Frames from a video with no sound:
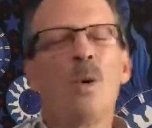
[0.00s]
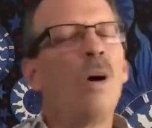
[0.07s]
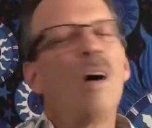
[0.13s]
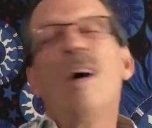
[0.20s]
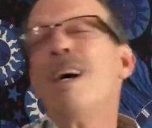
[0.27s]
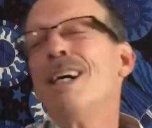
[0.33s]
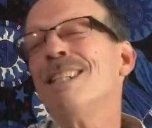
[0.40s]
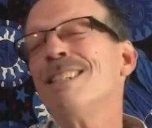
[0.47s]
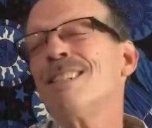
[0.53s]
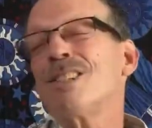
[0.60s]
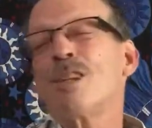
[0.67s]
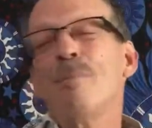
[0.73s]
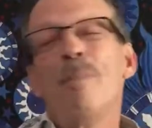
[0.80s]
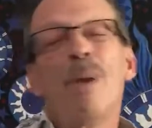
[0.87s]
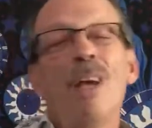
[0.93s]
was
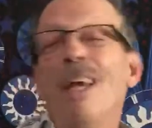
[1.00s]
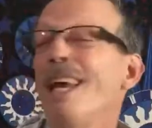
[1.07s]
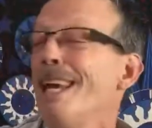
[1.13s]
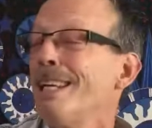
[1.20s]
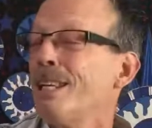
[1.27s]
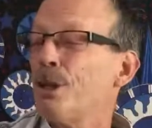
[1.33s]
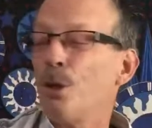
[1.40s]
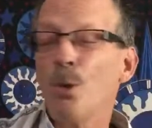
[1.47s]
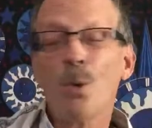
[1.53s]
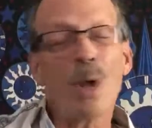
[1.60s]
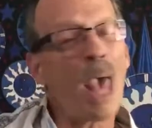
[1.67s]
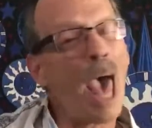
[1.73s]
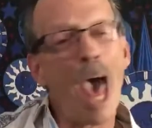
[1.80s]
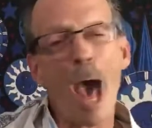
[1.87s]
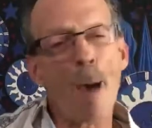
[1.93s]
to make you
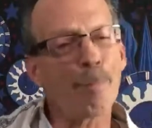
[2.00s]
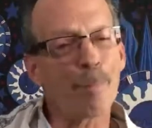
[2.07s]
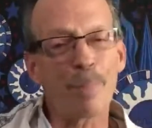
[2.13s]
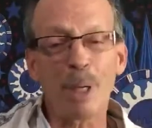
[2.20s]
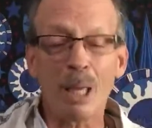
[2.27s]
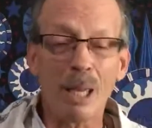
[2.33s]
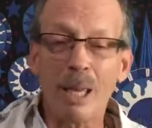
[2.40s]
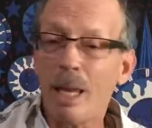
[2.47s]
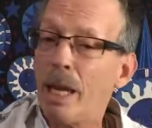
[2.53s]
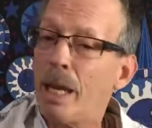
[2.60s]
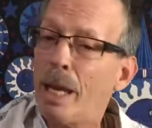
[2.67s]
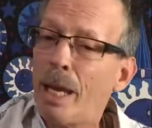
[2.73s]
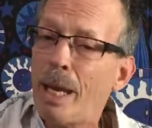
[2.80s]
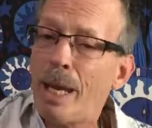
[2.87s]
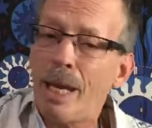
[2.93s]

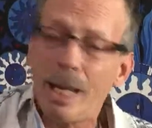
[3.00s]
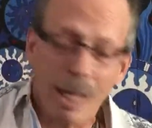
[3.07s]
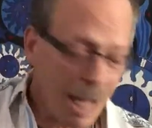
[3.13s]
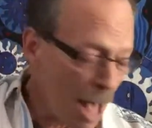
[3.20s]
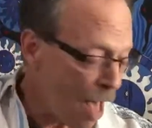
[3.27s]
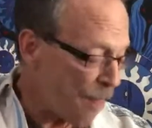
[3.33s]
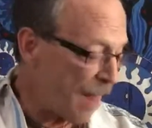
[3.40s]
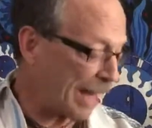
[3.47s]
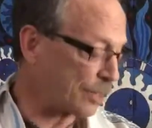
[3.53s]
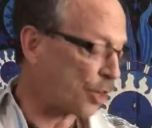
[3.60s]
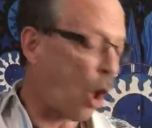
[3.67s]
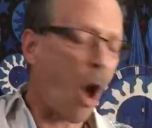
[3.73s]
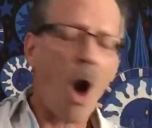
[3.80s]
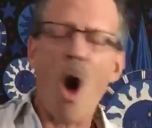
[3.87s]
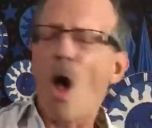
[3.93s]
happy.
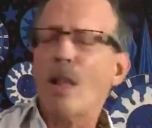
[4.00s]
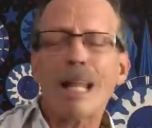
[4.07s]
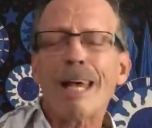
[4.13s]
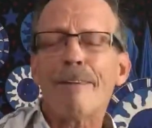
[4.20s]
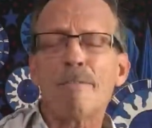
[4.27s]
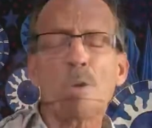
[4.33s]
That's all I